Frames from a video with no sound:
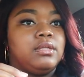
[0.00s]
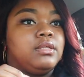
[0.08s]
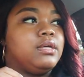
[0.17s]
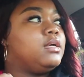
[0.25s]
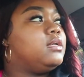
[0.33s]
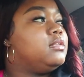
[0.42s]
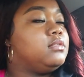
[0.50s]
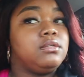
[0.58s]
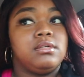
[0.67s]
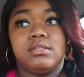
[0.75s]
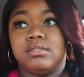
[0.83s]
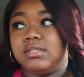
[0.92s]
getting
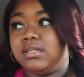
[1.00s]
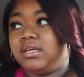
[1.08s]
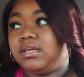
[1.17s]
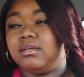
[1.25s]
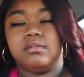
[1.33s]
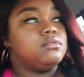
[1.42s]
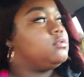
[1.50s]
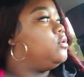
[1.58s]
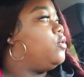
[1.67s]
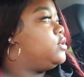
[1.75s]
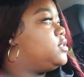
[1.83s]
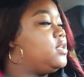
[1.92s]
to get
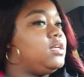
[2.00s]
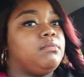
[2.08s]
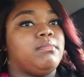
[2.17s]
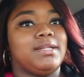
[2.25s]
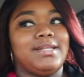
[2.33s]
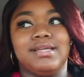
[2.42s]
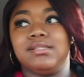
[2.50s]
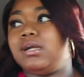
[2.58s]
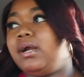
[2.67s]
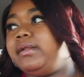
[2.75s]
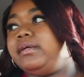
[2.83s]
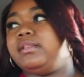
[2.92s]
going to get my day
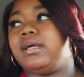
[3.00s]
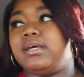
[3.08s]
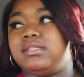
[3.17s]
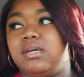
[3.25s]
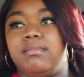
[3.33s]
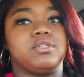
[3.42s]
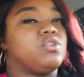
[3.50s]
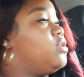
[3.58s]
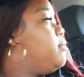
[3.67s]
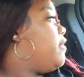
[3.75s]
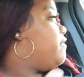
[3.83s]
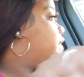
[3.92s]
started. Like I said, I'm just gonna
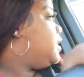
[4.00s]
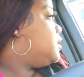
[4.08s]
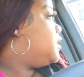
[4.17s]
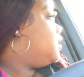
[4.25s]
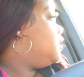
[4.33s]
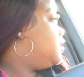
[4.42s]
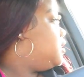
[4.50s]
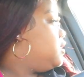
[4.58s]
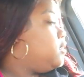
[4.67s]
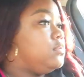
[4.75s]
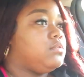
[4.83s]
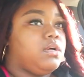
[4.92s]
get my feet done.
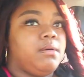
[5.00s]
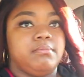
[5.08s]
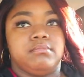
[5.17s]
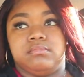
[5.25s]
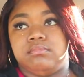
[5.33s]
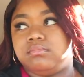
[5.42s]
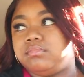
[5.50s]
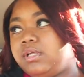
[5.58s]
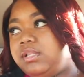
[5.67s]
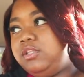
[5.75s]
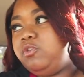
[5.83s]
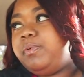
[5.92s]
I'm
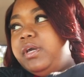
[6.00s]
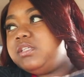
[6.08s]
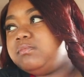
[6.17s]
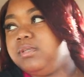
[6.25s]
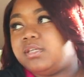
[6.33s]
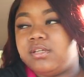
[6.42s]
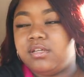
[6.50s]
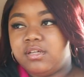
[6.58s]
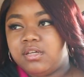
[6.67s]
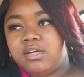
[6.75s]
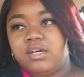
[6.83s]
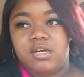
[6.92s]
not letting you pass me.
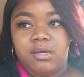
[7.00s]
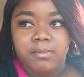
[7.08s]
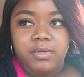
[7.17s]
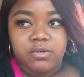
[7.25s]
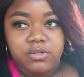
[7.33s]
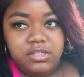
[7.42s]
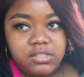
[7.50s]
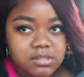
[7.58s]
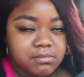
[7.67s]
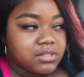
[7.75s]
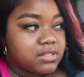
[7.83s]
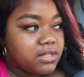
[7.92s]
And we're gonna get
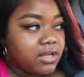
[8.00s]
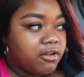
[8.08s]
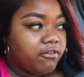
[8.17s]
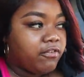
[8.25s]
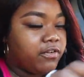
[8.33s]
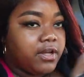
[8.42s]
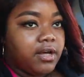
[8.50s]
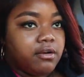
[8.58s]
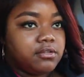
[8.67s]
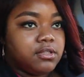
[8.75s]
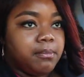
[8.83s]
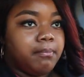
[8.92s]
some stuff
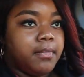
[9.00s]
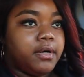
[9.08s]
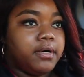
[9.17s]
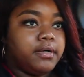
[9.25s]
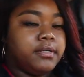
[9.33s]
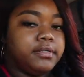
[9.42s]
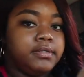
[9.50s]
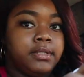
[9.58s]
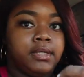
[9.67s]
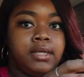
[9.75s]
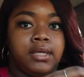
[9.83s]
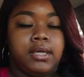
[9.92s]
out the mall
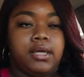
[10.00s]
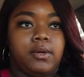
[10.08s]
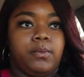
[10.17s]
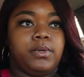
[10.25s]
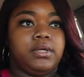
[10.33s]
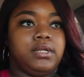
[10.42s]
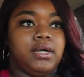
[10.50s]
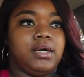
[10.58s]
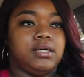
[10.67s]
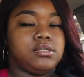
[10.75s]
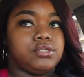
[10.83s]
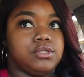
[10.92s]
and
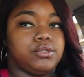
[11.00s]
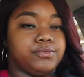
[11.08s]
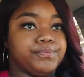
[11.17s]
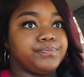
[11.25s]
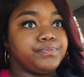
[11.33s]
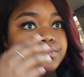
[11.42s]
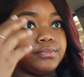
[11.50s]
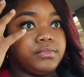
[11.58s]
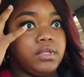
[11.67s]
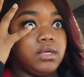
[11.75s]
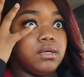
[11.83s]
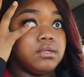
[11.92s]
whatnot. So
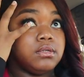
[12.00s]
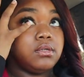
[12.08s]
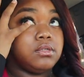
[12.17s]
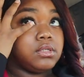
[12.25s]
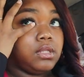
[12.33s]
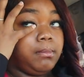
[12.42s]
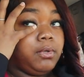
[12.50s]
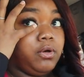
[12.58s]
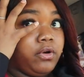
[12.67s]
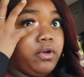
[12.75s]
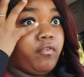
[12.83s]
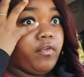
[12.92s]
yeah, I was like, let me go
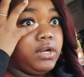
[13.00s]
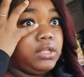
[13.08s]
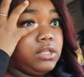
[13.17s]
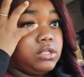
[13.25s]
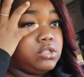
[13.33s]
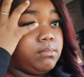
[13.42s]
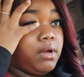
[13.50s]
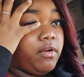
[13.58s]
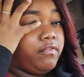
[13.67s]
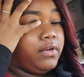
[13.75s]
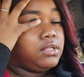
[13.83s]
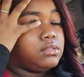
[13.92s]
ahead and finally show my
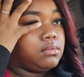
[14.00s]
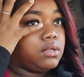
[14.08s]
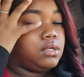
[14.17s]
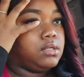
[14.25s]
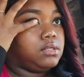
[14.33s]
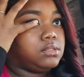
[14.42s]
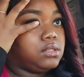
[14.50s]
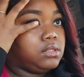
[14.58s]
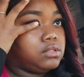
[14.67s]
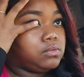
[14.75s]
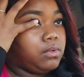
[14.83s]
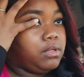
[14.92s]
face because it
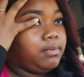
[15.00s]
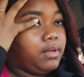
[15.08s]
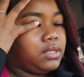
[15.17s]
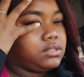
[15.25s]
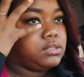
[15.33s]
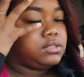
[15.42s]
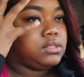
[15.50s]
is way past the